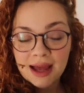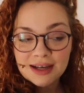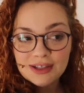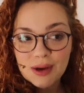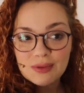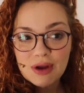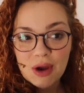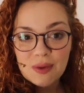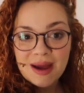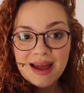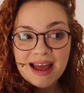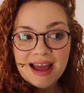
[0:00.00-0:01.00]
Like, I don't
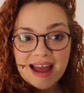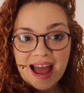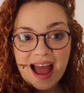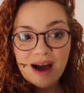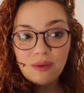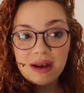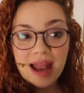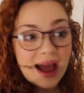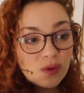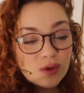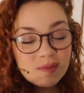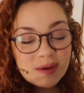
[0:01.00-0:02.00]
know how
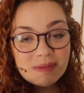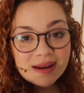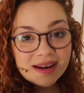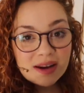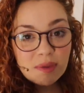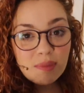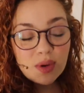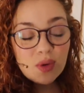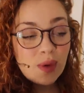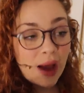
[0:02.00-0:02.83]
loud people are gonna boo,